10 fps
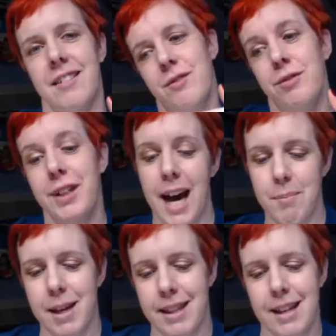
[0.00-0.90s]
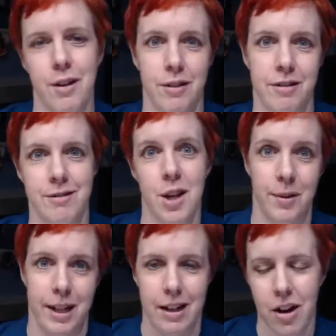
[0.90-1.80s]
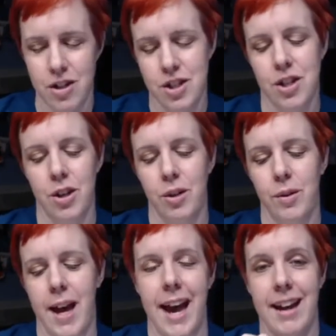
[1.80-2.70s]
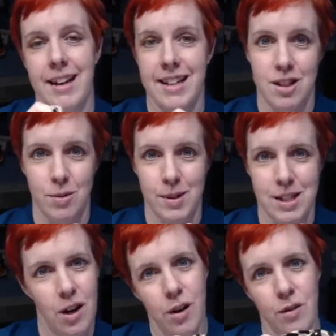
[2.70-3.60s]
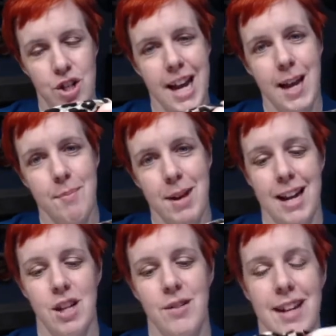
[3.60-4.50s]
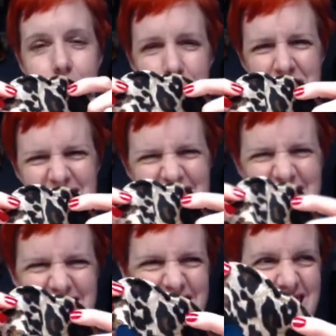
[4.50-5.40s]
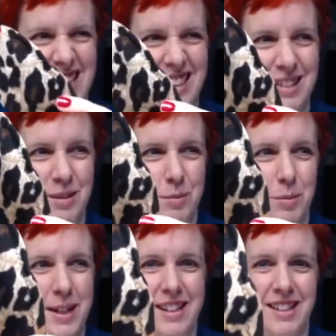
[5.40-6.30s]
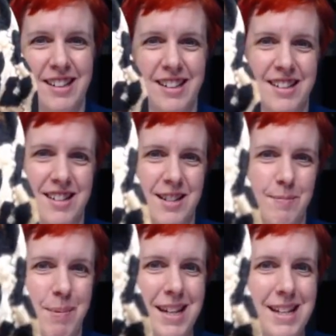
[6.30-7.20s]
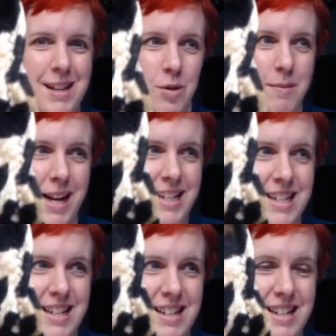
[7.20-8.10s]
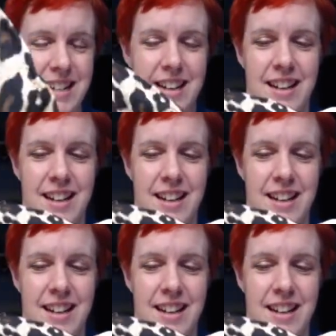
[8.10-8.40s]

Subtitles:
flat bit that you're sewing it onto, and it gets twisted out of shape and you end up with this like weird Becky Homeki